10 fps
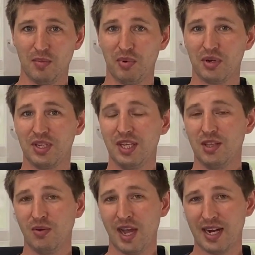per
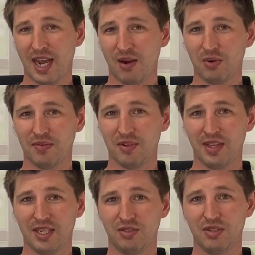kilowatt hour of
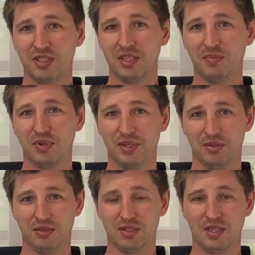electricity
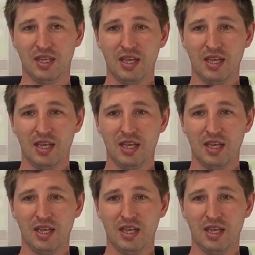produced.